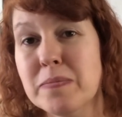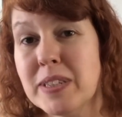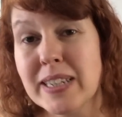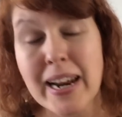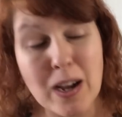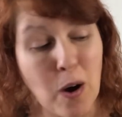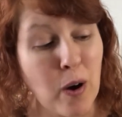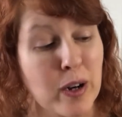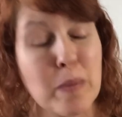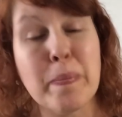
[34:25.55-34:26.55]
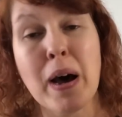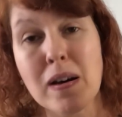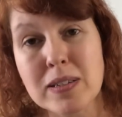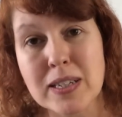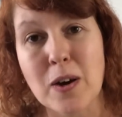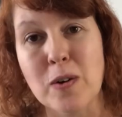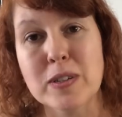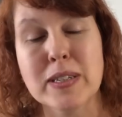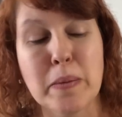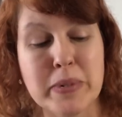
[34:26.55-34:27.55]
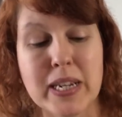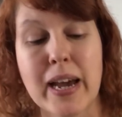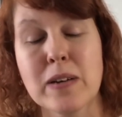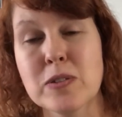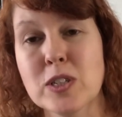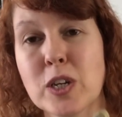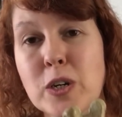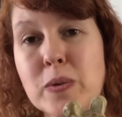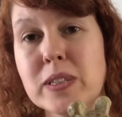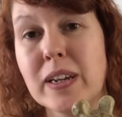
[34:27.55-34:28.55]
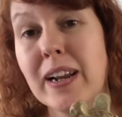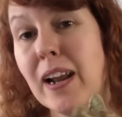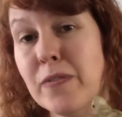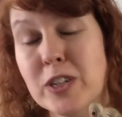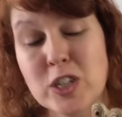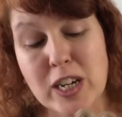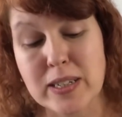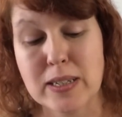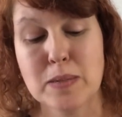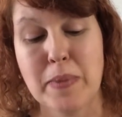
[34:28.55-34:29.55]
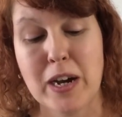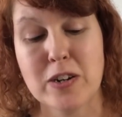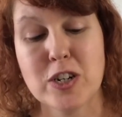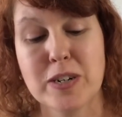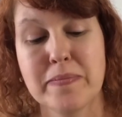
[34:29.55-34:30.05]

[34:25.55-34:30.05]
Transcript: sell it on and pass it on to somebody else who is going to love it just as much.